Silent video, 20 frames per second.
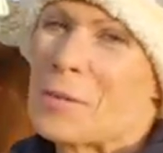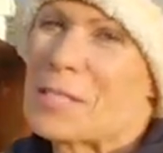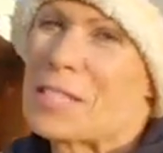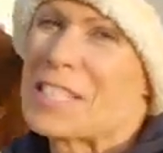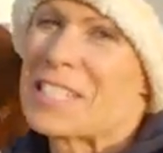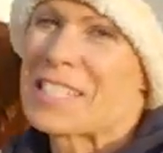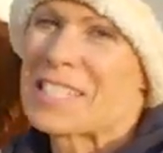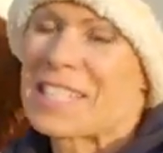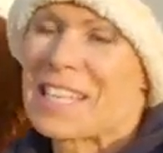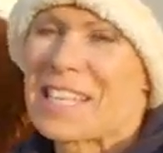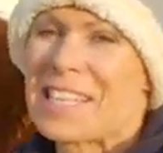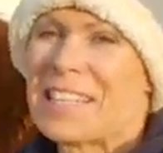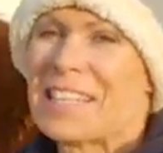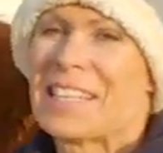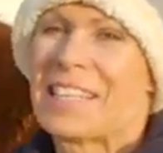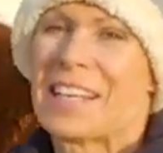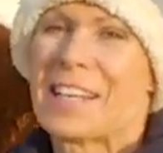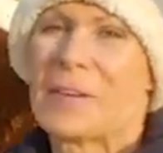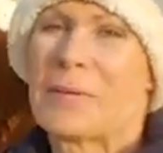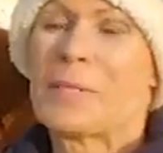was just saying
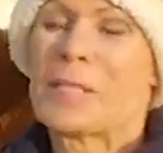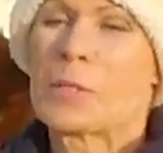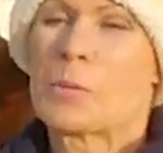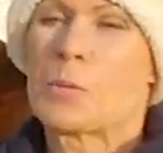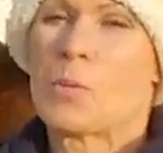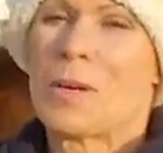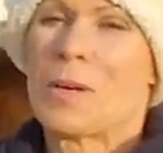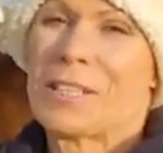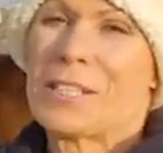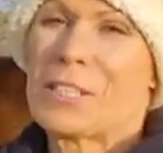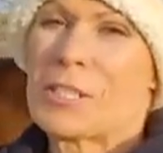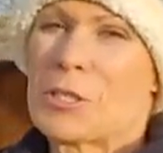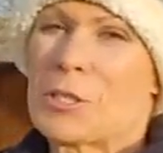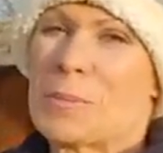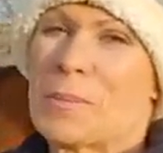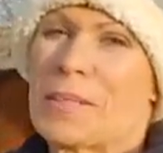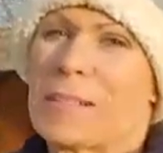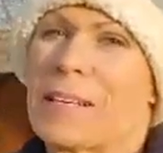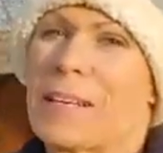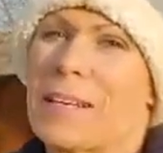that I always wanted
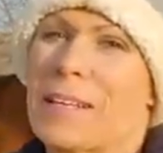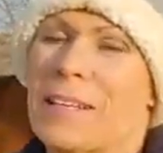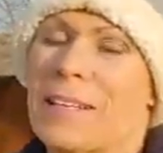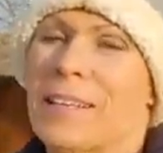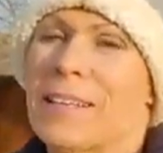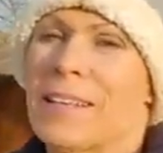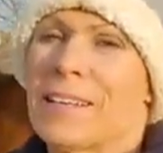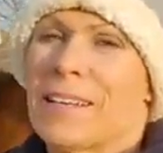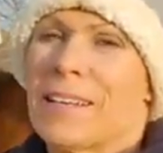to, but I